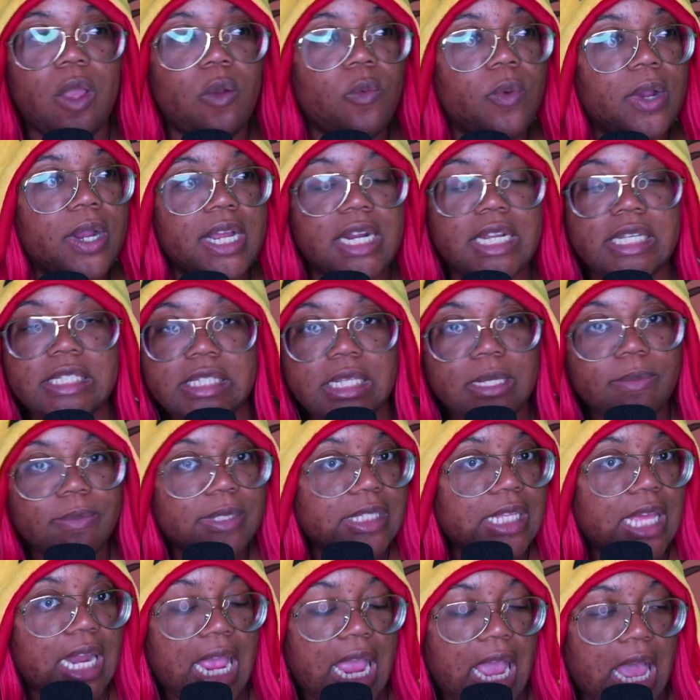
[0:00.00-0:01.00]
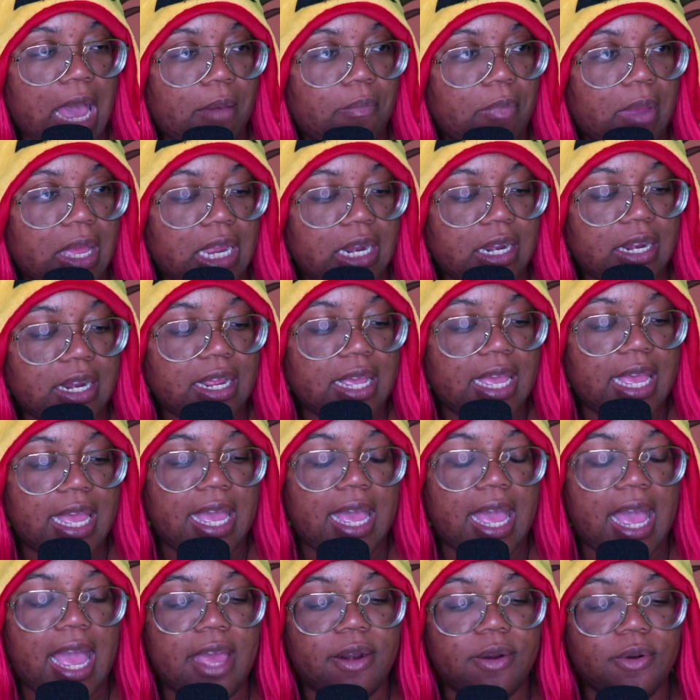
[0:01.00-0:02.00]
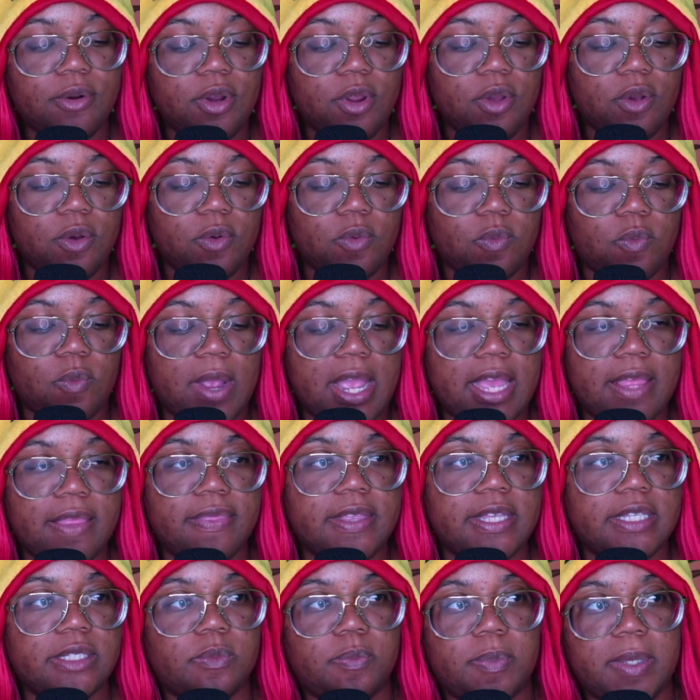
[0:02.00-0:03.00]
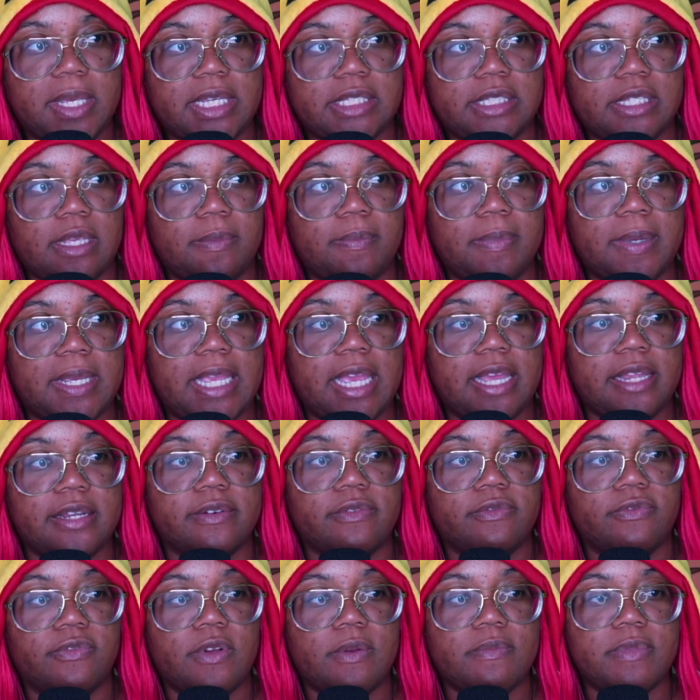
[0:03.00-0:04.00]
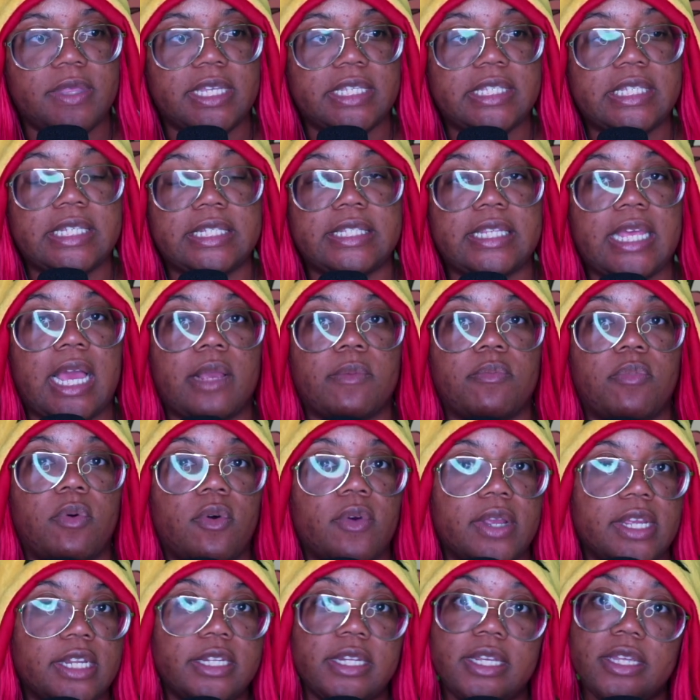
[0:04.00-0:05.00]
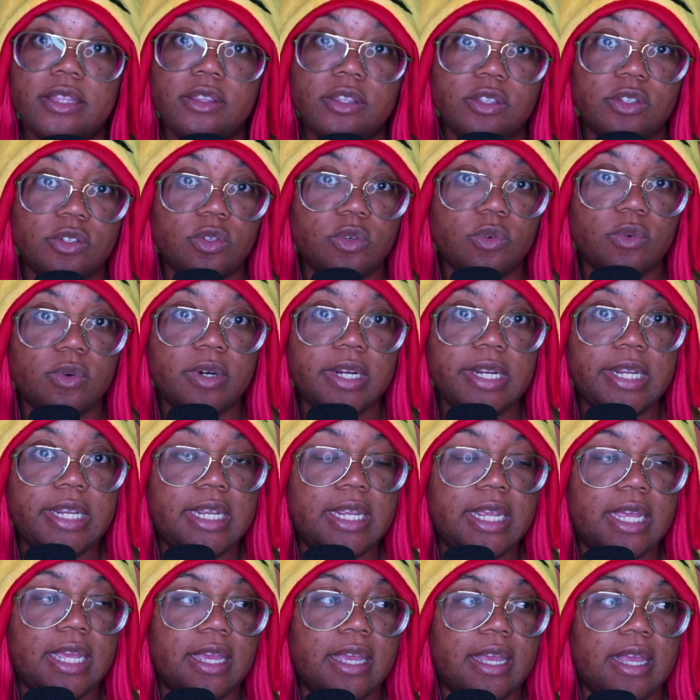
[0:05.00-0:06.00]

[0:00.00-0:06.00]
We're gonna see what's gonna happen. I don't know when this picks up again from this exact point in the story.